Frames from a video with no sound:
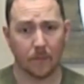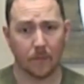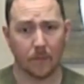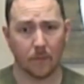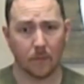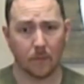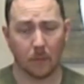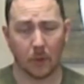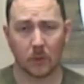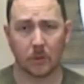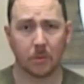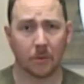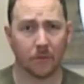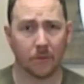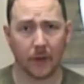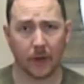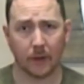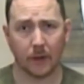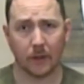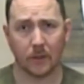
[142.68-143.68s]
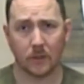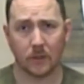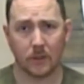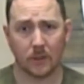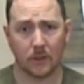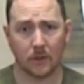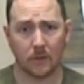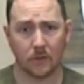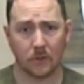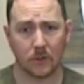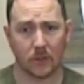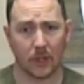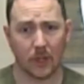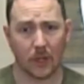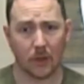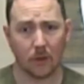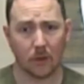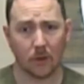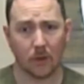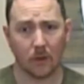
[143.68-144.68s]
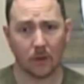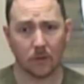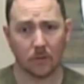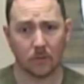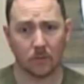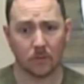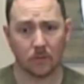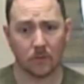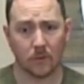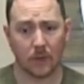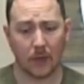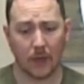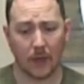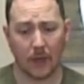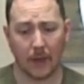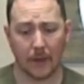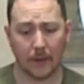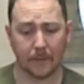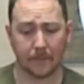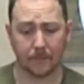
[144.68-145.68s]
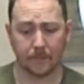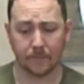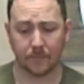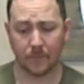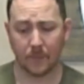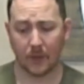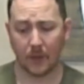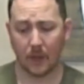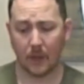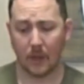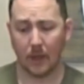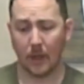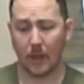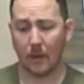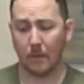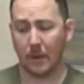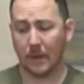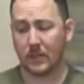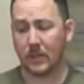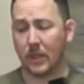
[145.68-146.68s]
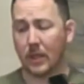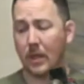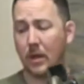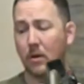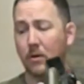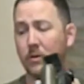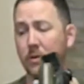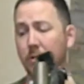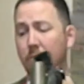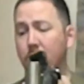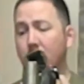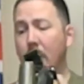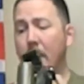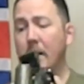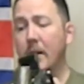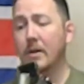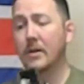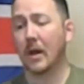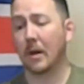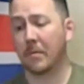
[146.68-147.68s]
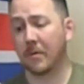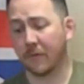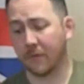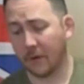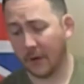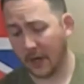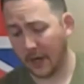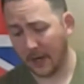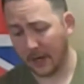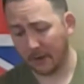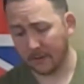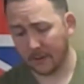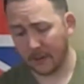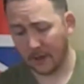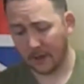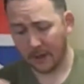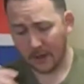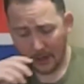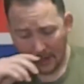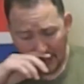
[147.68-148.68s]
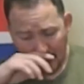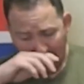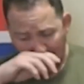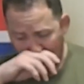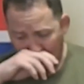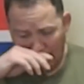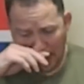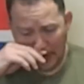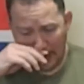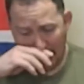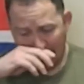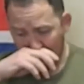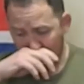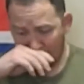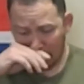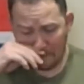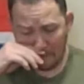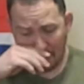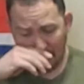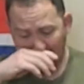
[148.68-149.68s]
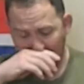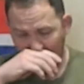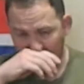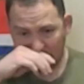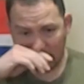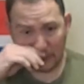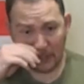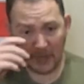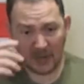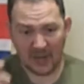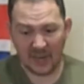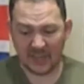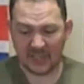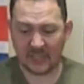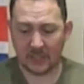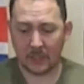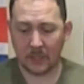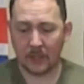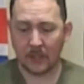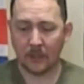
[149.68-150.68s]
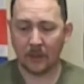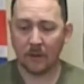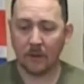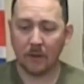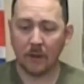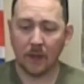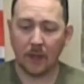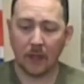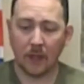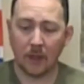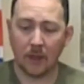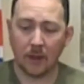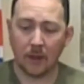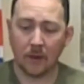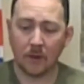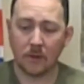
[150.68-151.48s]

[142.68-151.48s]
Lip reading: multiple variants so that you can basically use it for any type of grenade out there. It's got the